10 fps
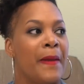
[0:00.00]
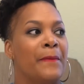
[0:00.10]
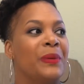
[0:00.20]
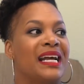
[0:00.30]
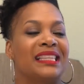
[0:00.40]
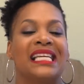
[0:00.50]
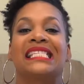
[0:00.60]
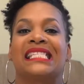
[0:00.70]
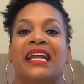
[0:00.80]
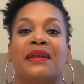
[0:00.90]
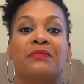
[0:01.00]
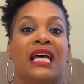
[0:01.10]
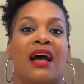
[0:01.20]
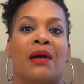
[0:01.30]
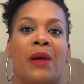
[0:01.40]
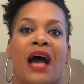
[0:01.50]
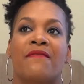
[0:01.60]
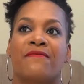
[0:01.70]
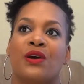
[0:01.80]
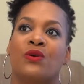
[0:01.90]
But at the same time, I
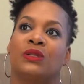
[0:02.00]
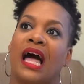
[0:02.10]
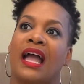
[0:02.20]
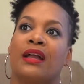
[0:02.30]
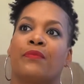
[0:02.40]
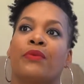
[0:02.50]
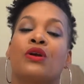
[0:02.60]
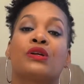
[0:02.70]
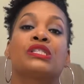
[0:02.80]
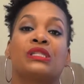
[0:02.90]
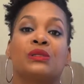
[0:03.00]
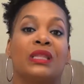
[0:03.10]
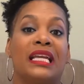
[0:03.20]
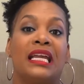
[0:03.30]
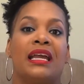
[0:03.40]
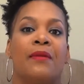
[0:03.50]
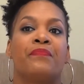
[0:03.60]
felt like personally,